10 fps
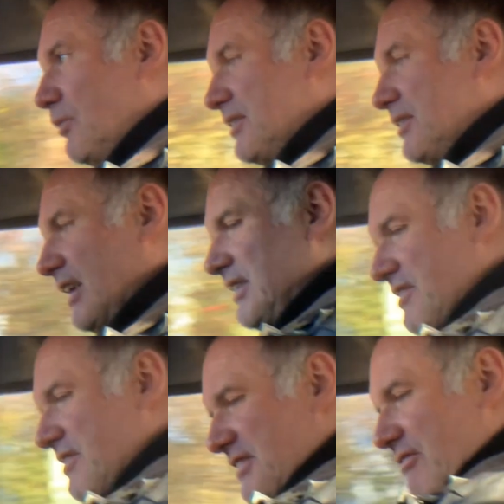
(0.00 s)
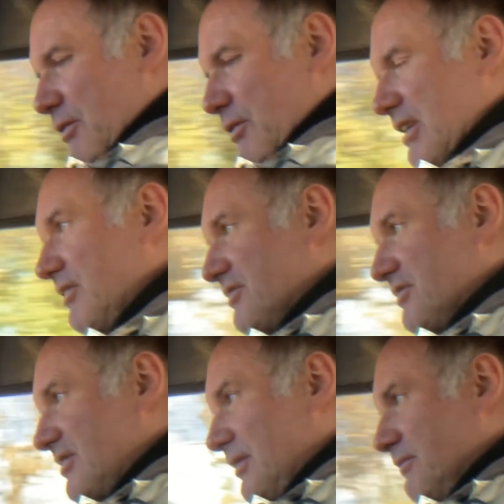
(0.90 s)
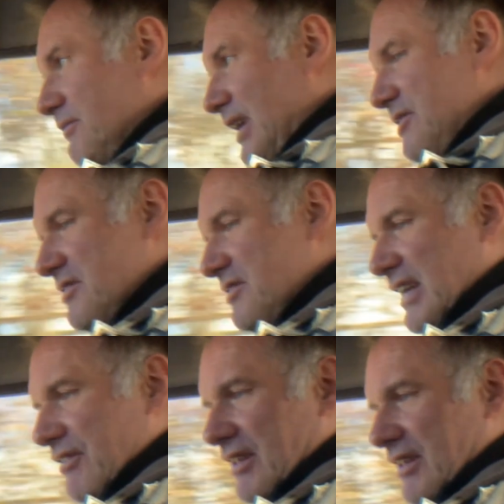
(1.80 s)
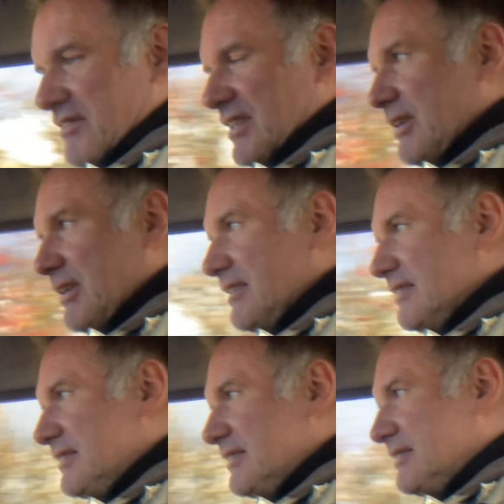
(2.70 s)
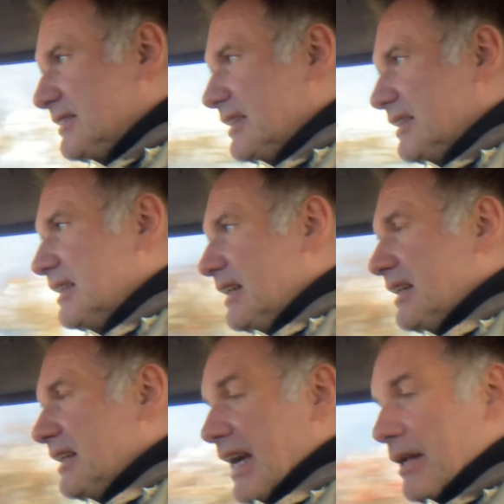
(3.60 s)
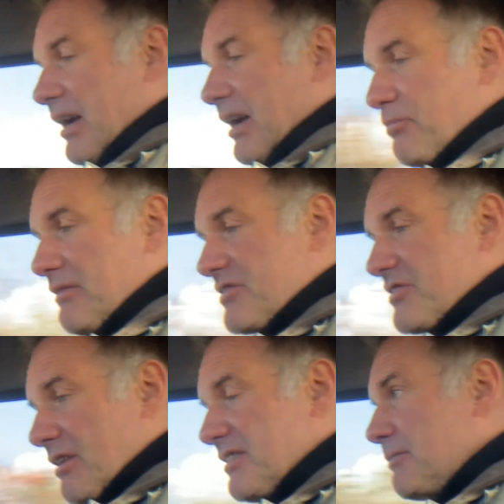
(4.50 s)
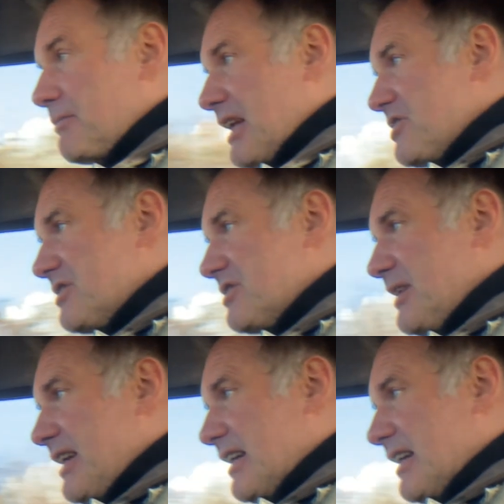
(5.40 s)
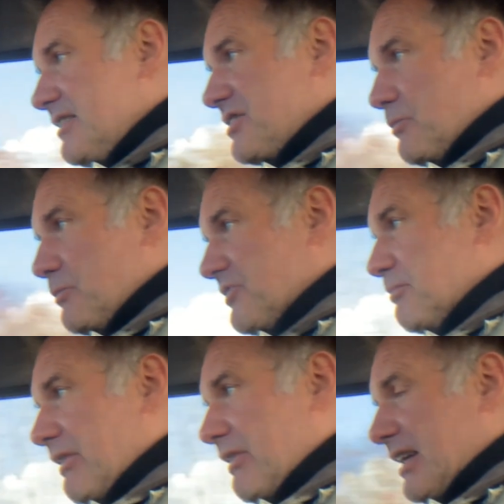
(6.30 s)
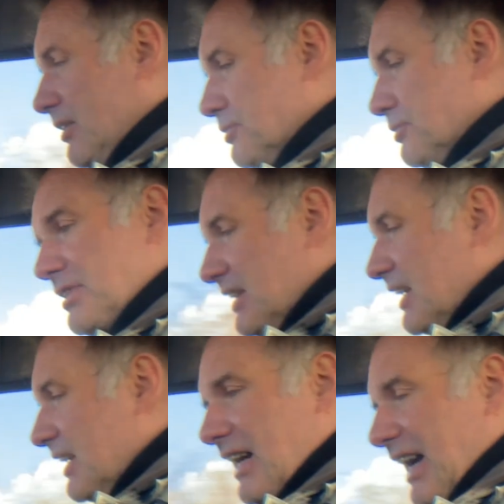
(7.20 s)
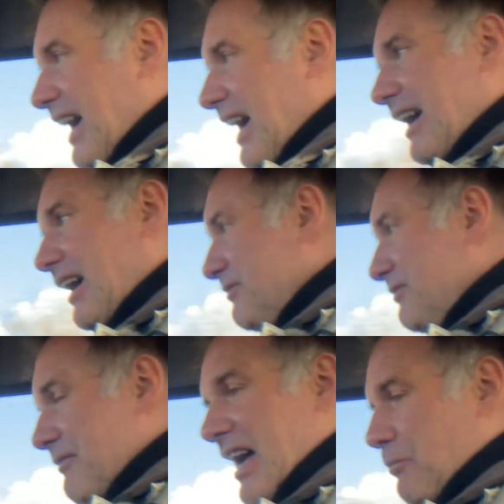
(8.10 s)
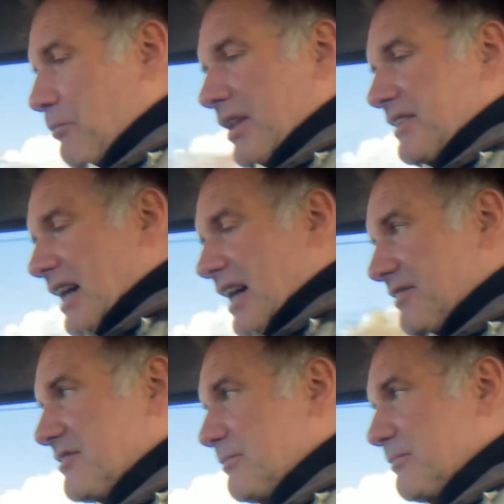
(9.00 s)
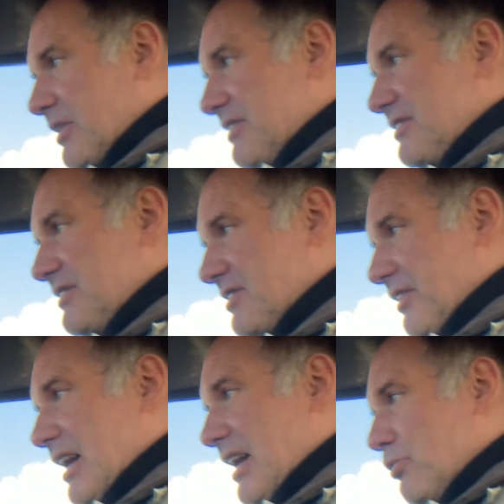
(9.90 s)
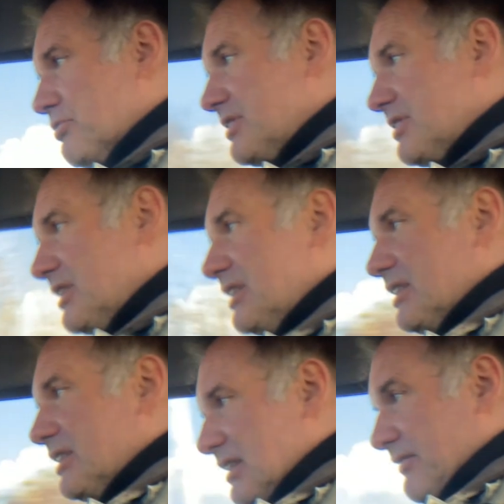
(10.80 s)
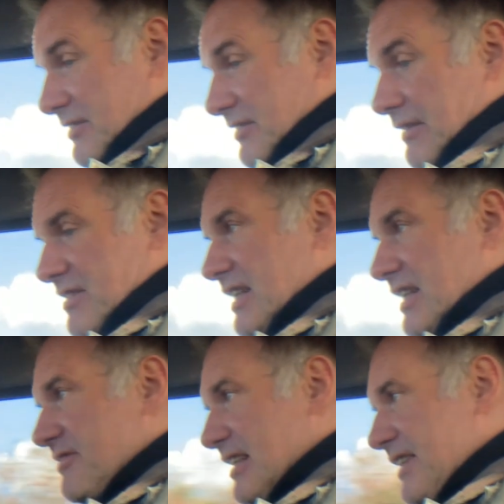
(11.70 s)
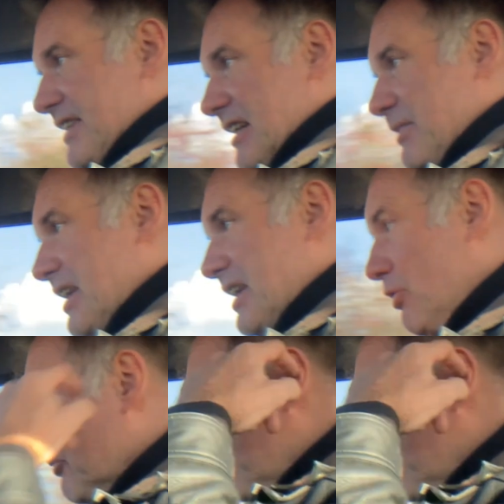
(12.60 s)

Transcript: Well, you don't need a stereo when you've got engine sound like this anyway. Yeah, anyway, previous owner did mention to me the air conditioning wasn't blowing cold. I've never had one that does, and to be honest, it's got the old, if there's any still in there, it'd be the old